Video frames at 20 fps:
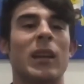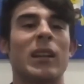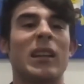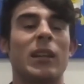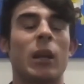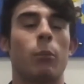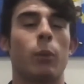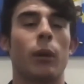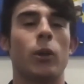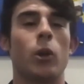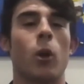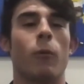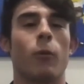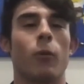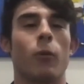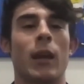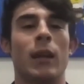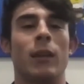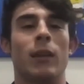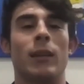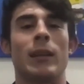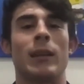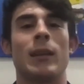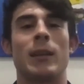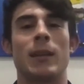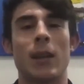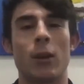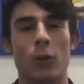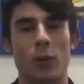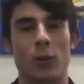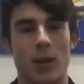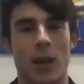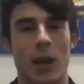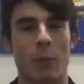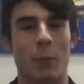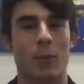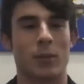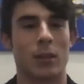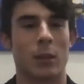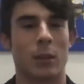to bleed over into dinner time
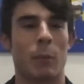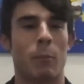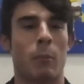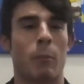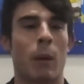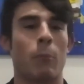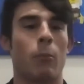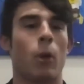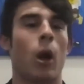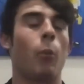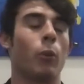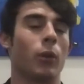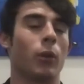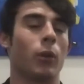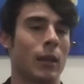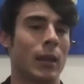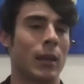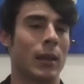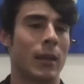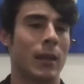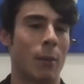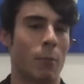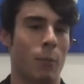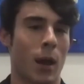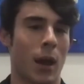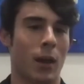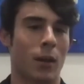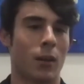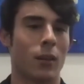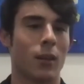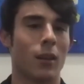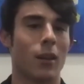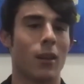because then my, my, mom would get mad.